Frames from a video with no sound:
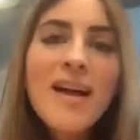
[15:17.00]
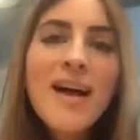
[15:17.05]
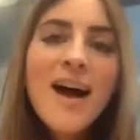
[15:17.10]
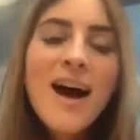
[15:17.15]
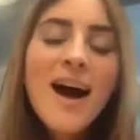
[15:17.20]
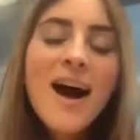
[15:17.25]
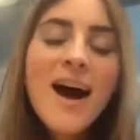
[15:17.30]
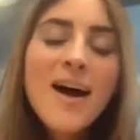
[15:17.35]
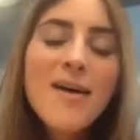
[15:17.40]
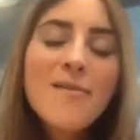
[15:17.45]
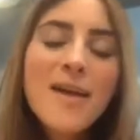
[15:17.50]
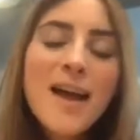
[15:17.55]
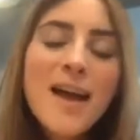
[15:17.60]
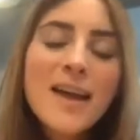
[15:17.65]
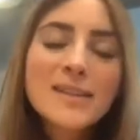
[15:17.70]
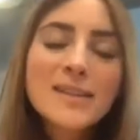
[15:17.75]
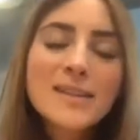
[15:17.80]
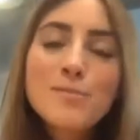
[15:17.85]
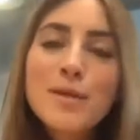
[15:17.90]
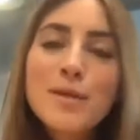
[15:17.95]
And
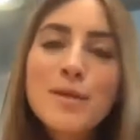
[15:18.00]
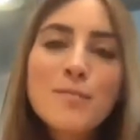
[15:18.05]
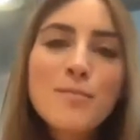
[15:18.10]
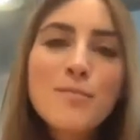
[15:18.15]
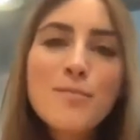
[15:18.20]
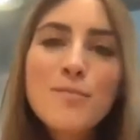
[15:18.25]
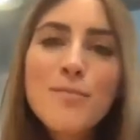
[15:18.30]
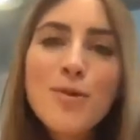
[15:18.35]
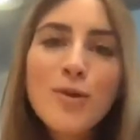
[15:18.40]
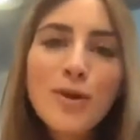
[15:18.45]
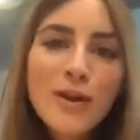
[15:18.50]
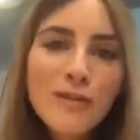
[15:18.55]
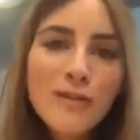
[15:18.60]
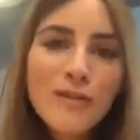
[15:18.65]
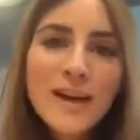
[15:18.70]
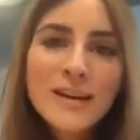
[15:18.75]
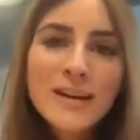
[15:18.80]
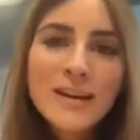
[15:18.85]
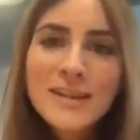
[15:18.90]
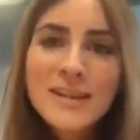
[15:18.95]
it's been more
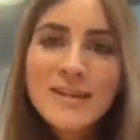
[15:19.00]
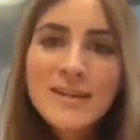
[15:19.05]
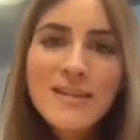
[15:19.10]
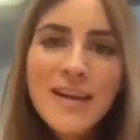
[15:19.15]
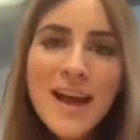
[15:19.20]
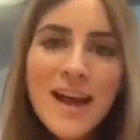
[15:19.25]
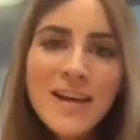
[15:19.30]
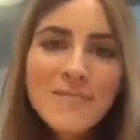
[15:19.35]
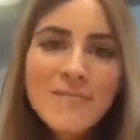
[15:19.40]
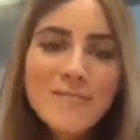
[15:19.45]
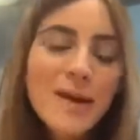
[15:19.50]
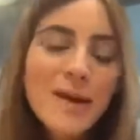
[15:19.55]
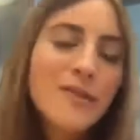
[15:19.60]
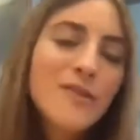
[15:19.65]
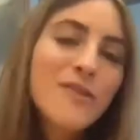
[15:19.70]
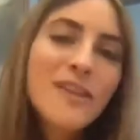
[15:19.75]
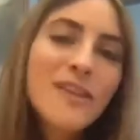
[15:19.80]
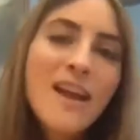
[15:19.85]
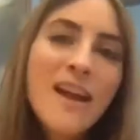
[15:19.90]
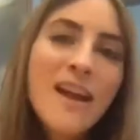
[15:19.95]
effective and better
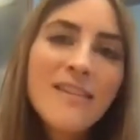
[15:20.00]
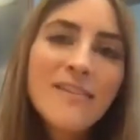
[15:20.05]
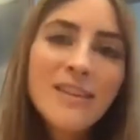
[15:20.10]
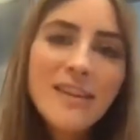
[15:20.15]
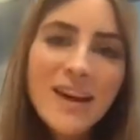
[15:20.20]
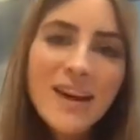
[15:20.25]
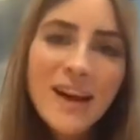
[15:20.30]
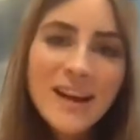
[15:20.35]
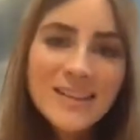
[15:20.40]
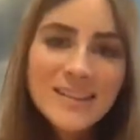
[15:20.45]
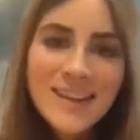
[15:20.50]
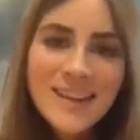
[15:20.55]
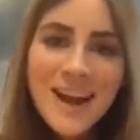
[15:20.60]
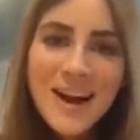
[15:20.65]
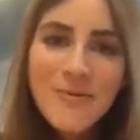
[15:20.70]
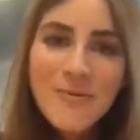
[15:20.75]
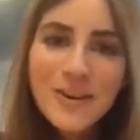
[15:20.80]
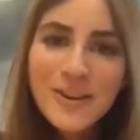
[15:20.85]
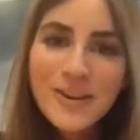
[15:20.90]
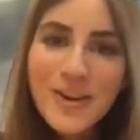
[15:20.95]
than ever. And
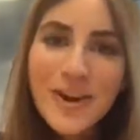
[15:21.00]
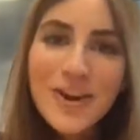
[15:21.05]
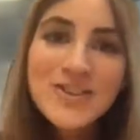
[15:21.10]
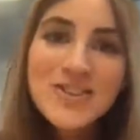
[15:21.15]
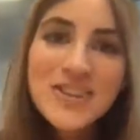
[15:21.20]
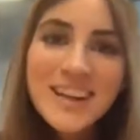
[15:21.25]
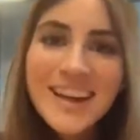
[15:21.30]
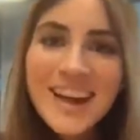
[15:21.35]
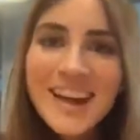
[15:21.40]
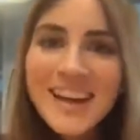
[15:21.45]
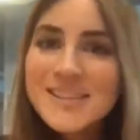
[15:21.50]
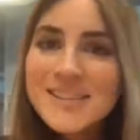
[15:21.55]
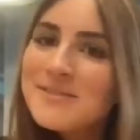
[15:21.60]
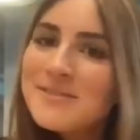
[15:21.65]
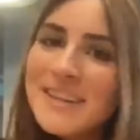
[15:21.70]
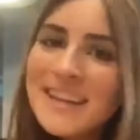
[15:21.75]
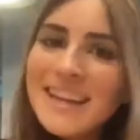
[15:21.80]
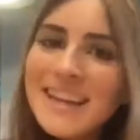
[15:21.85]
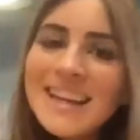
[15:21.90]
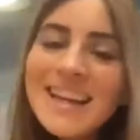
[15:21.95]
now we're launching next
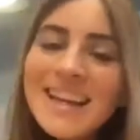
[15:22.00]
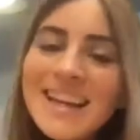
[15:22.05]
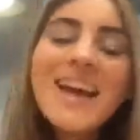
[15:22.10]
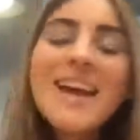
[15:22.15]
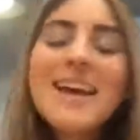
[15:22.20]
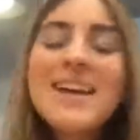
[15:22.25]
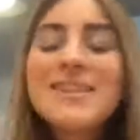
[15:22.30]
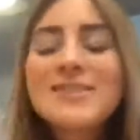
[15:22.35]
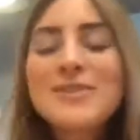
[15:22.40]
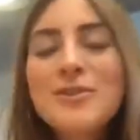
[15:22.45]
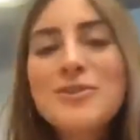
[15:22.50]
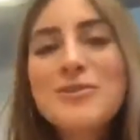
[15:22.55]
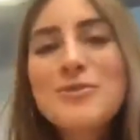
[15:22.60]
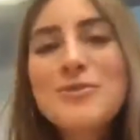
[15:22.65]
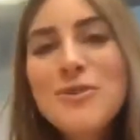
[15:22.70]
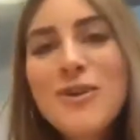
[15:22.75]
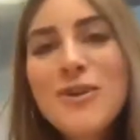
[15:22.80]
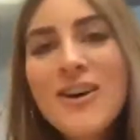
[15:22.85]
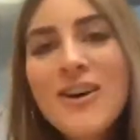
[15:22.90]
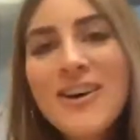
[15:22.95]
week. So
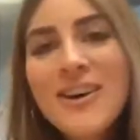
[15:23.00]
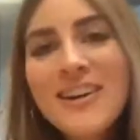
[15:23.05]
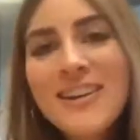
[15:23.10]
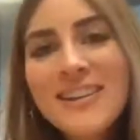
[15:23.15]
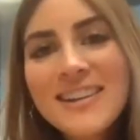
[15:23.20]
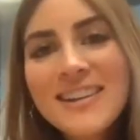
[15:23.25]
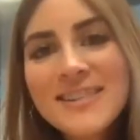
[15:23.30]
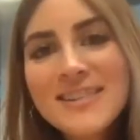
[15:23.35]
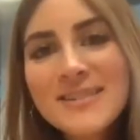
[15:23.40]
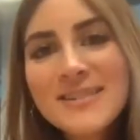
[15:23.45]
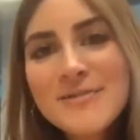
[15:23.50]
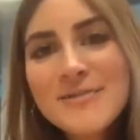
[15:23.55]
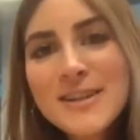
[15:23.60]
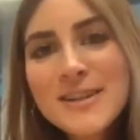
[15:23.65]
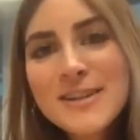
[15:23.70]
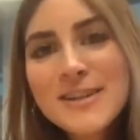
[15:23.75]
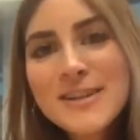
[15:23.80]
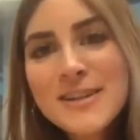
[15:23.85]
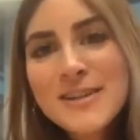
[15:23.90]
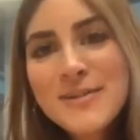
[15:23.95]
you all can do it
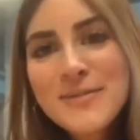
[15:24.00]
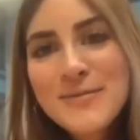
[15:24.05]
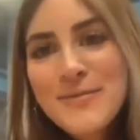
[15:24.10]
too.